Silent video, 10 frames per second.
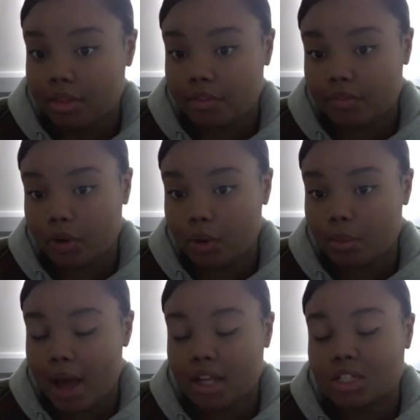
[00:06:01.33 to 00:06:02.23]
the film
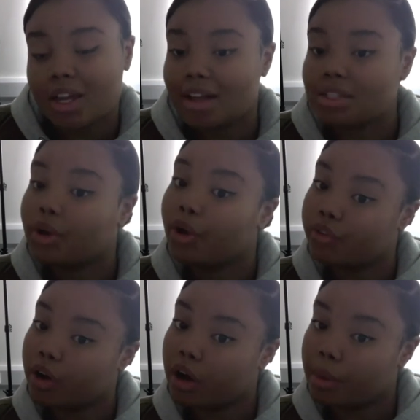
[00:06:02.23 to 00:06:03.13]
actually has over her